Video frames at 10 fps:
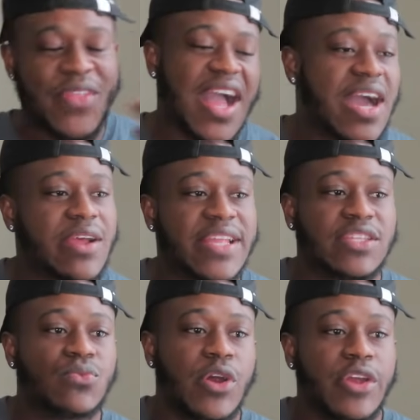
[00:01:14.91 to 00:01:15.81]
I gotta get
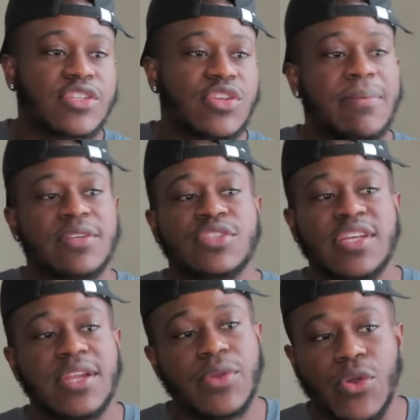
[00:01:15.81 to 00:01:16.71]
to work, so I'm just
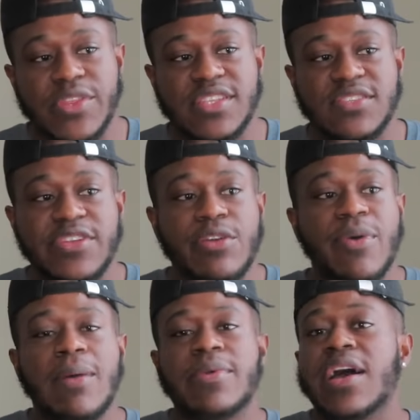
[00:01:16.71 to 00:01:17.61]
gonna record this video,
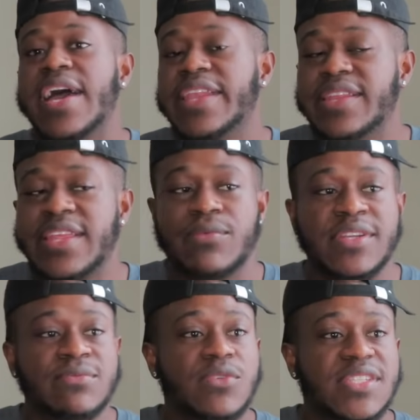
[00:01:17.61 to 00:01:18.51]
probably edit it
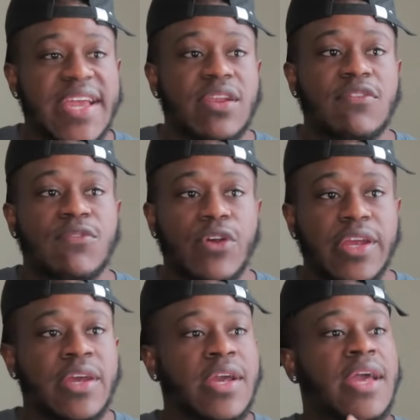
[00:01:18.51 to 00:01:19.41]
once I get off work